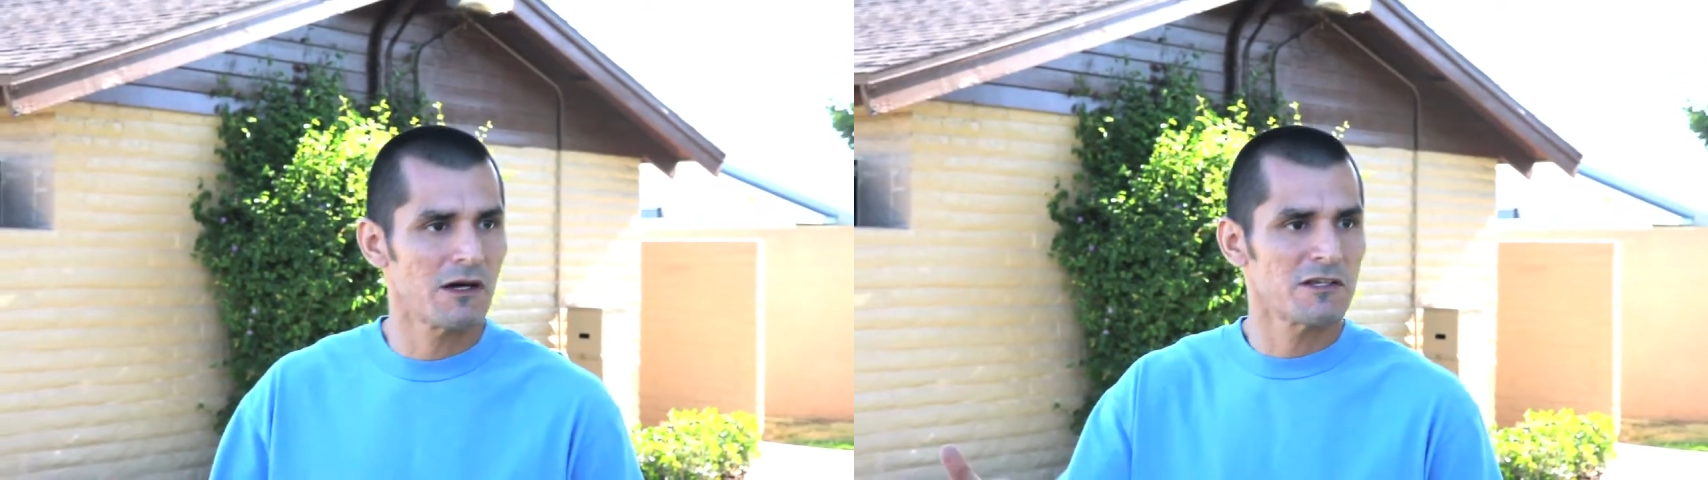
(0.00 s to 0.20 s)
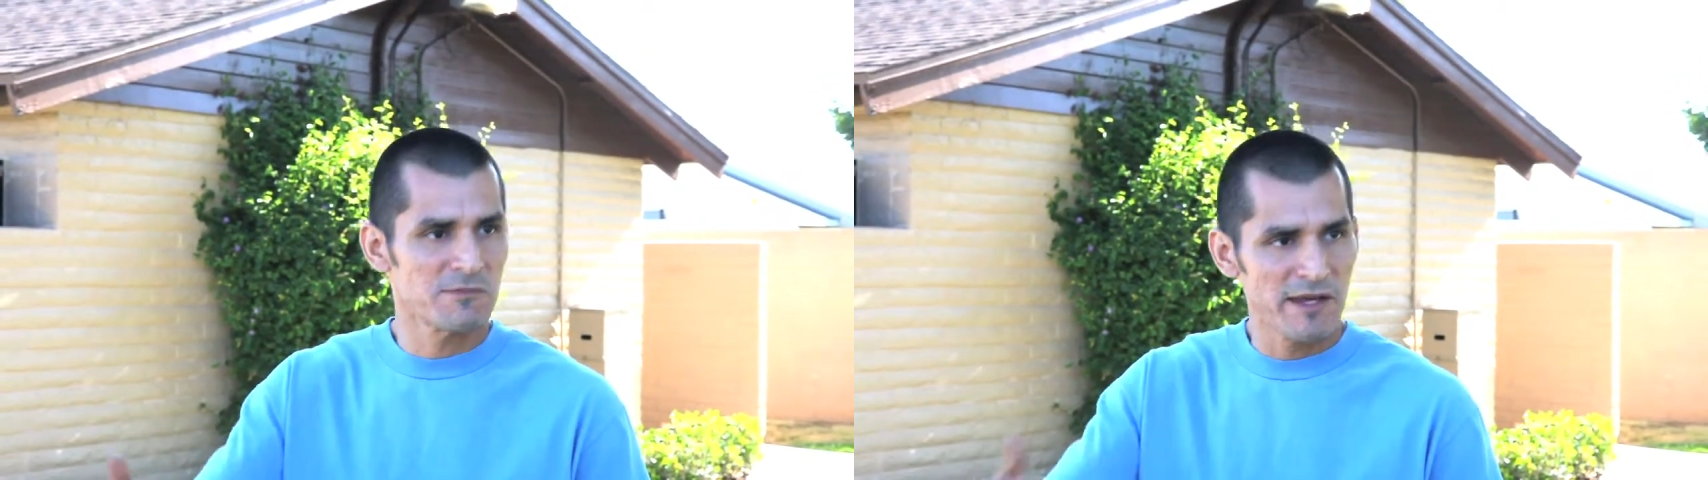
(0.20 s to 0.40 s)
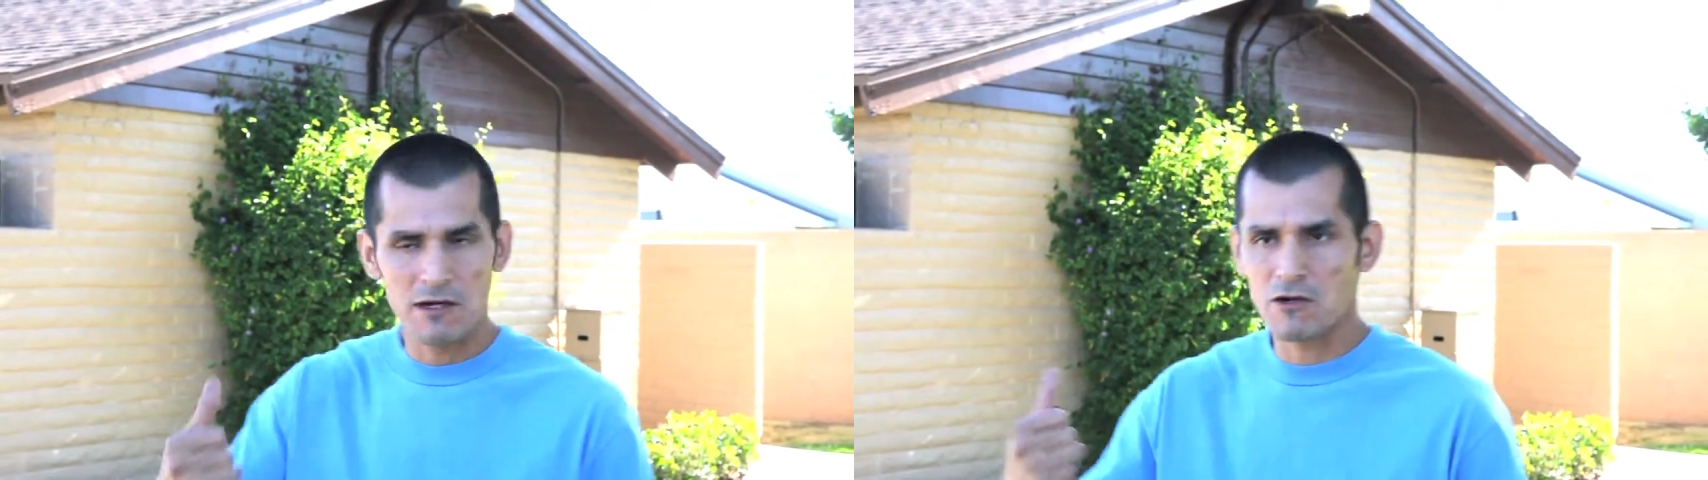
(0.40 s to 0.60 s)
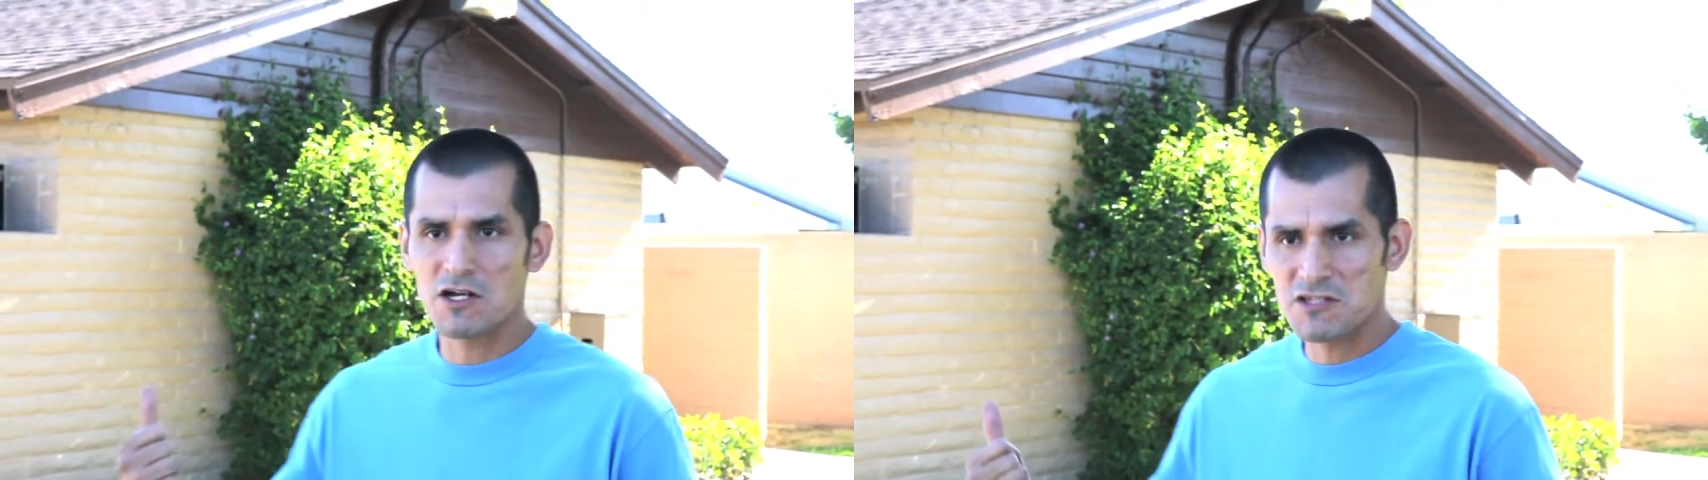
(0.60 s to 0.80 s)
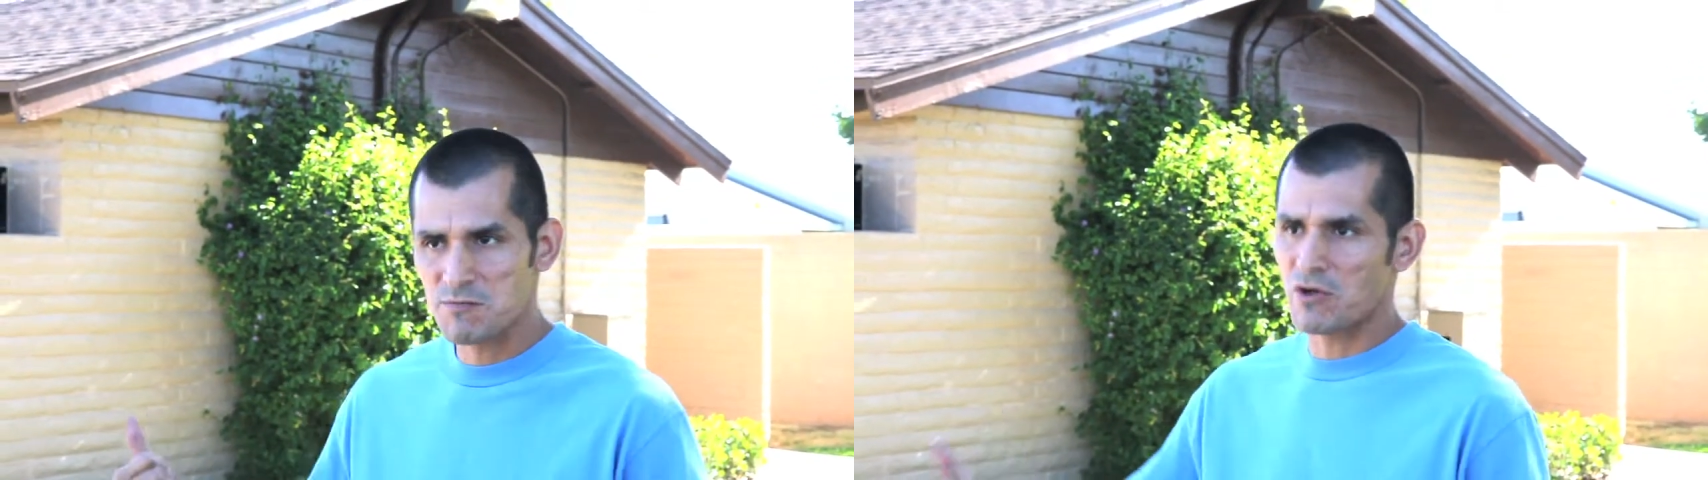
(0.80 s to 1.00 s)
I was made it
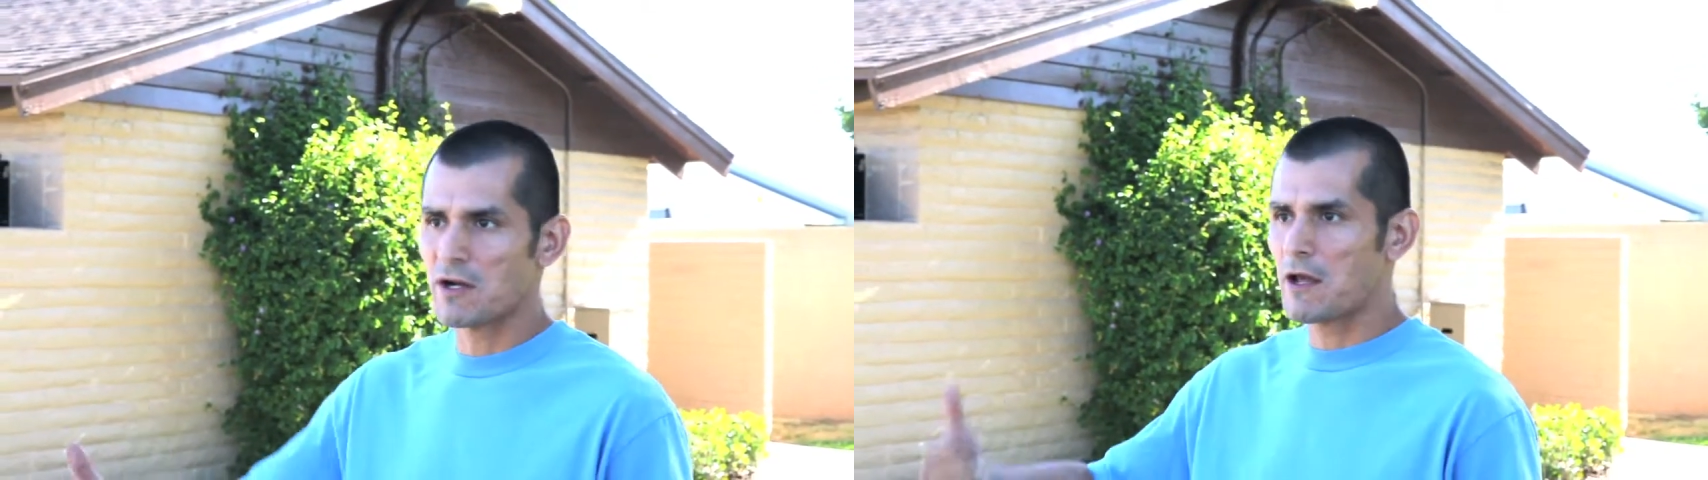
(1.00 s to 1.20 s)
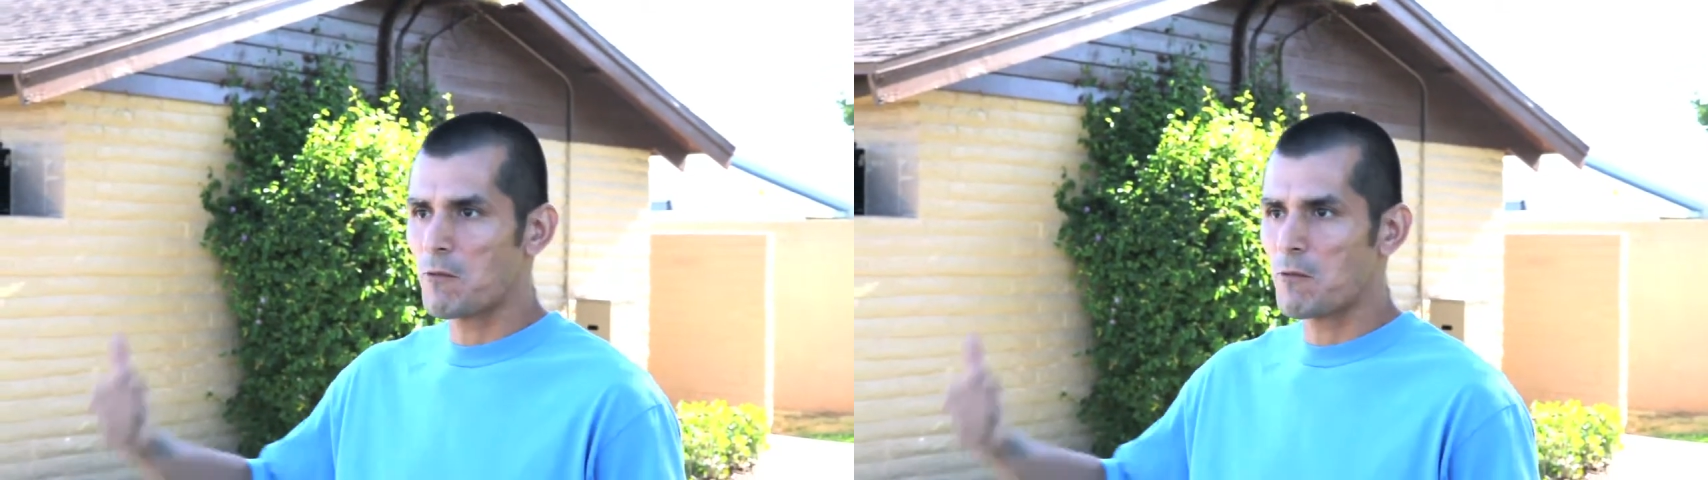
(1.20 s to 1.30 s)
across the park.